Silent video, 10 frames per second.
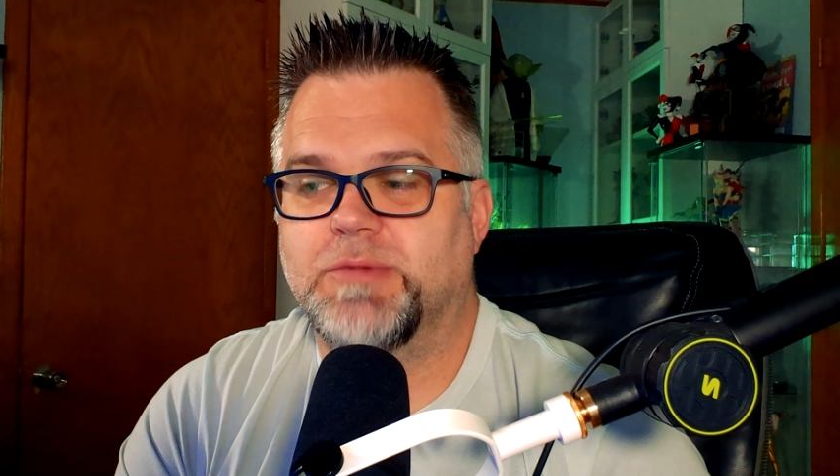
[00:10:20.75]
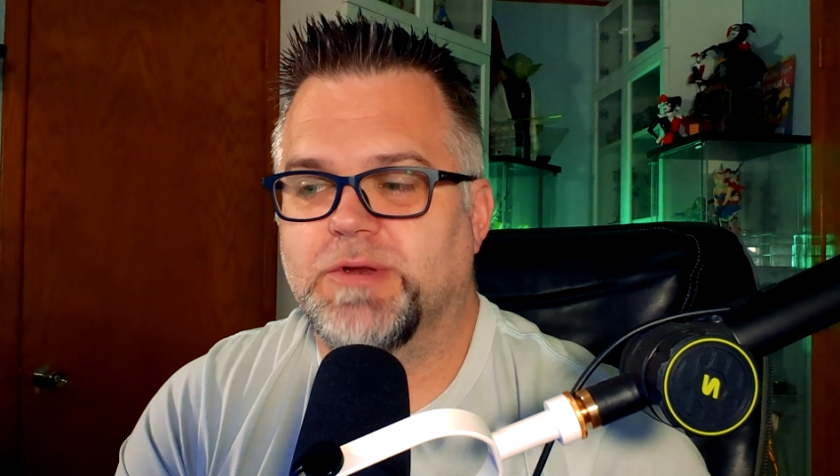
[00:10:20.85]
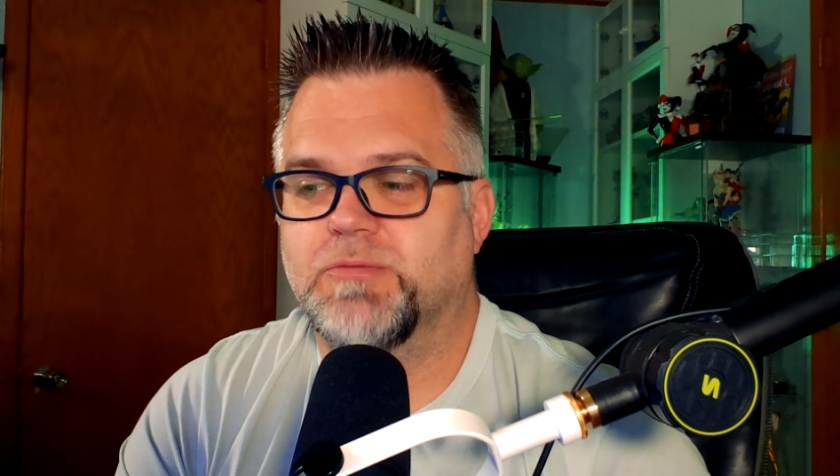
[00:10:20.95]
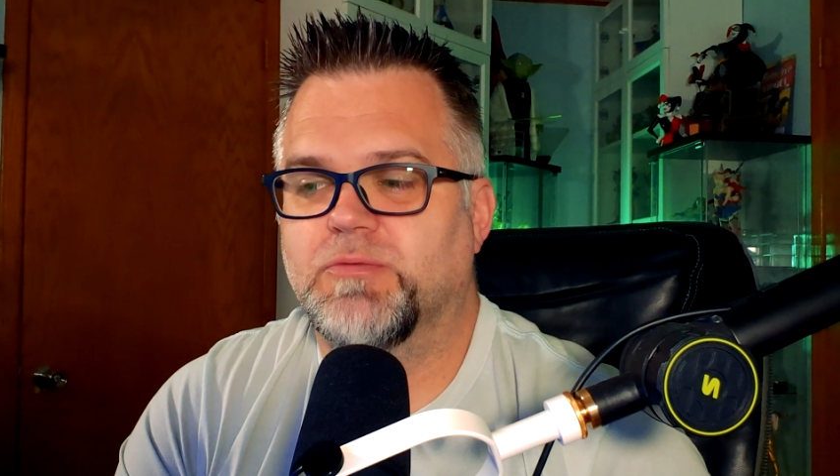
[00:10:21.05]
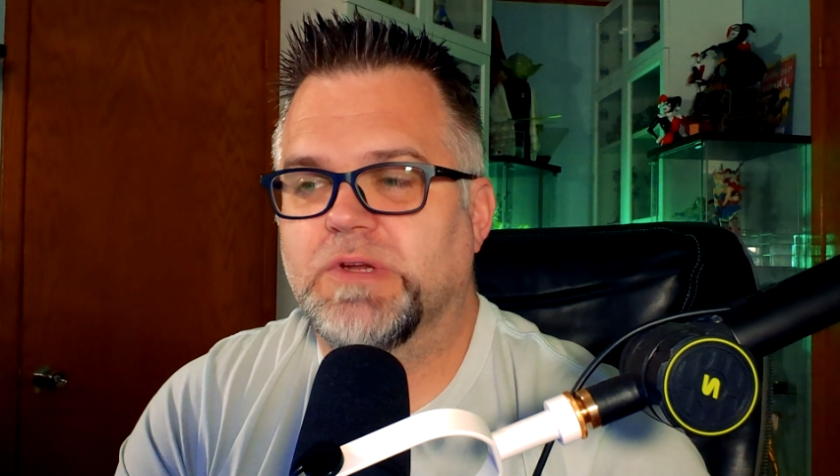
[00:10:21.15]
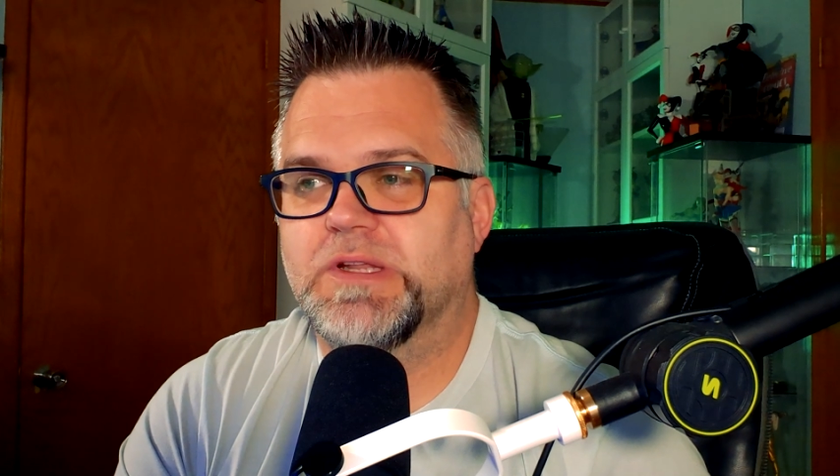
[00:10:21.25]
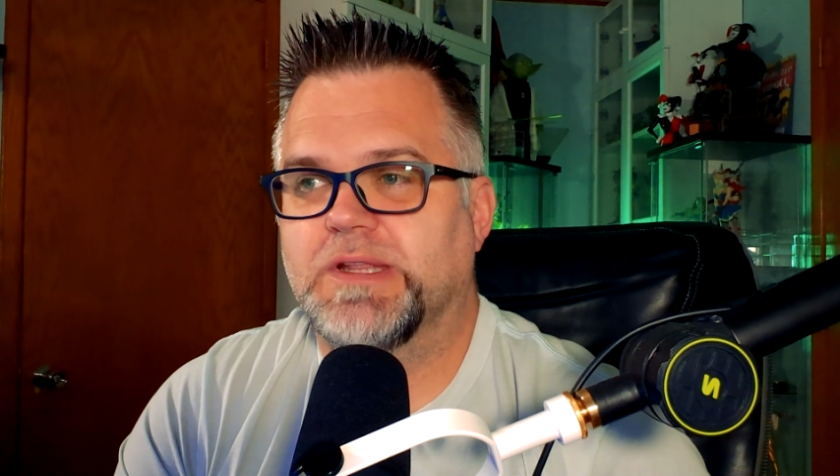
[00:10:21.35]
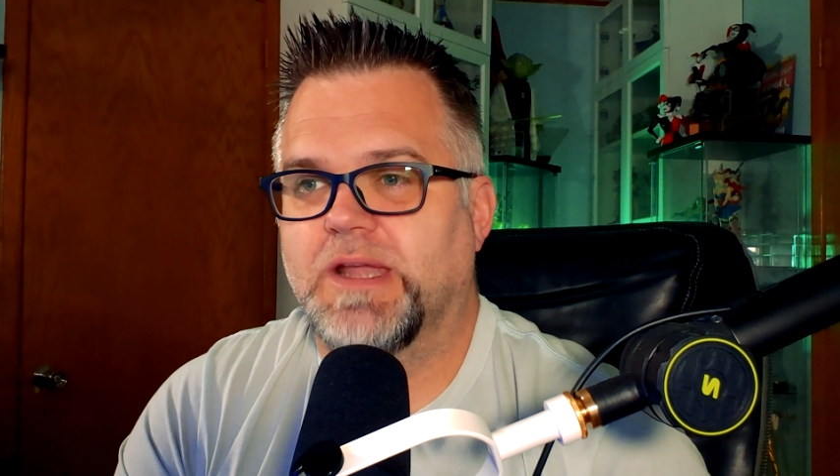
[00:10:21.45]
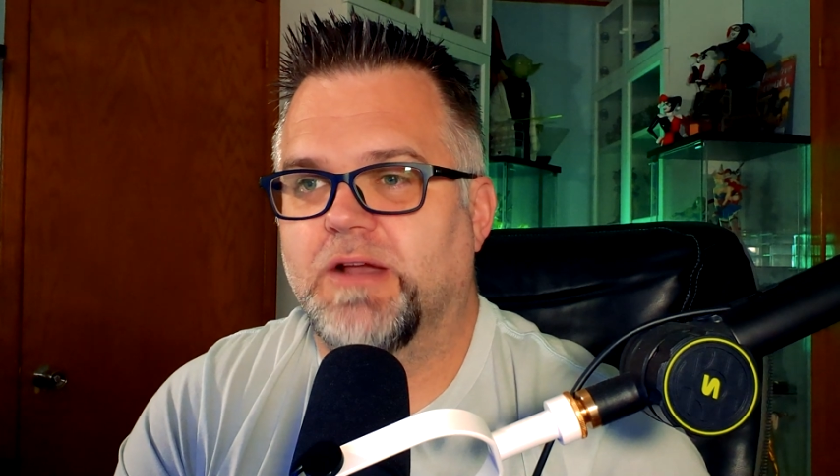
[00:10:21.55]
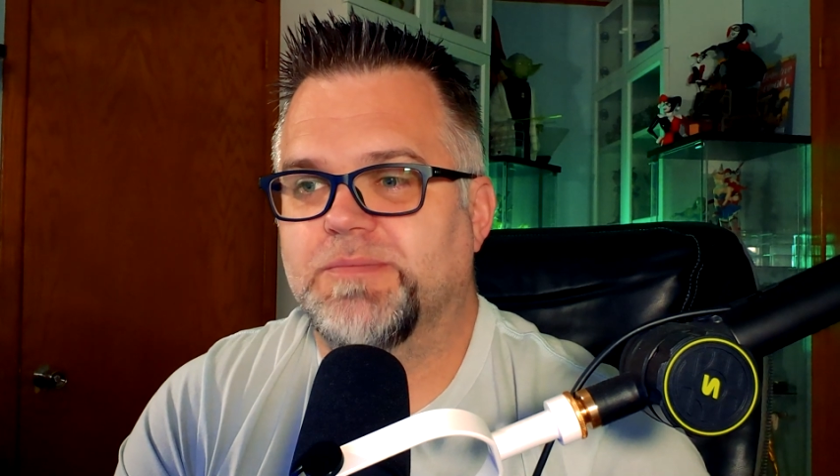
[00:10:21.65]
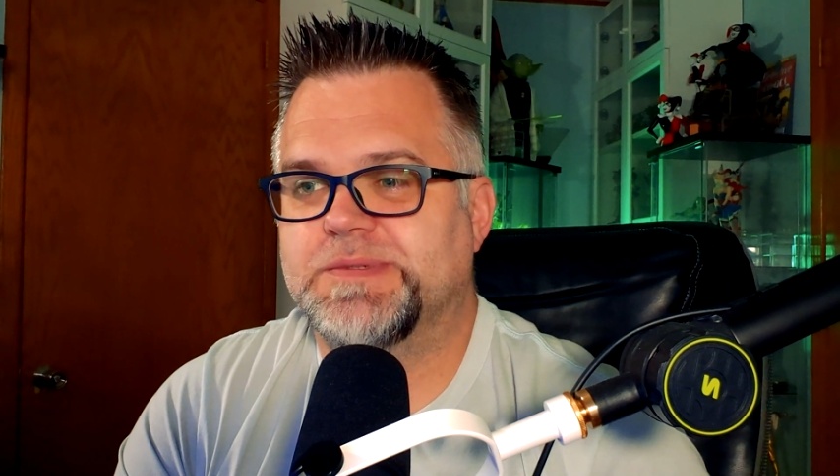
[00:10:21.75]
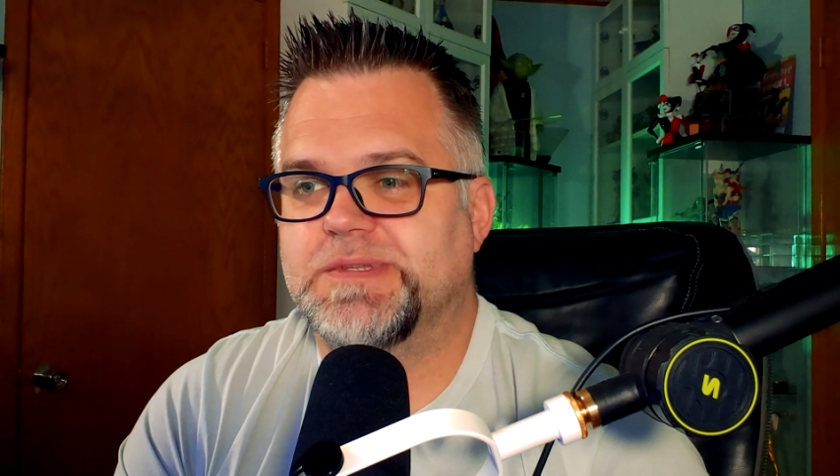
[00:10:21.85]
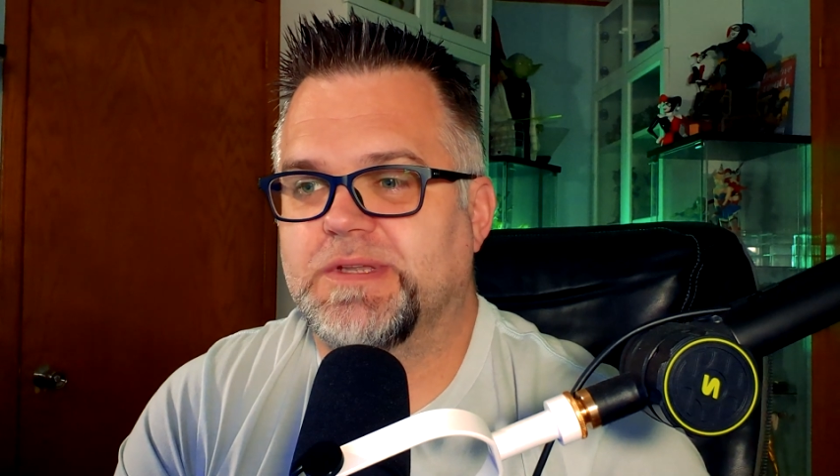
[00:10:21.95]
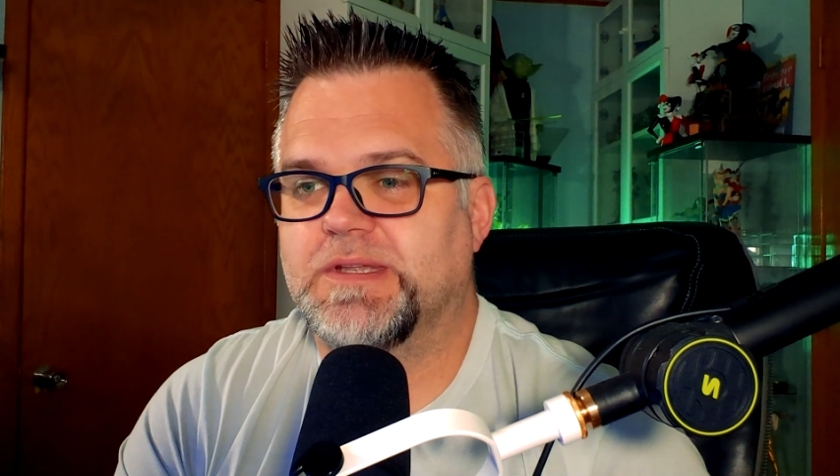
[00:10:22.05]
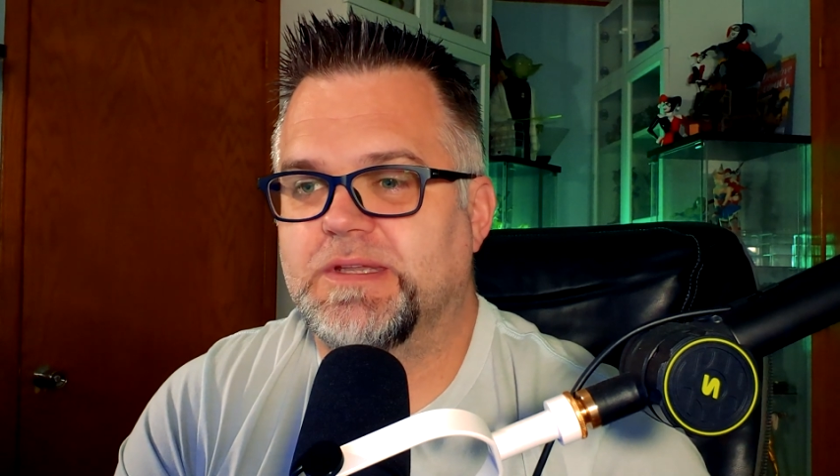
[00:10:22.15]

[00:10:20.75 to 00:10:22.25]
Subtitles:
but it really helps to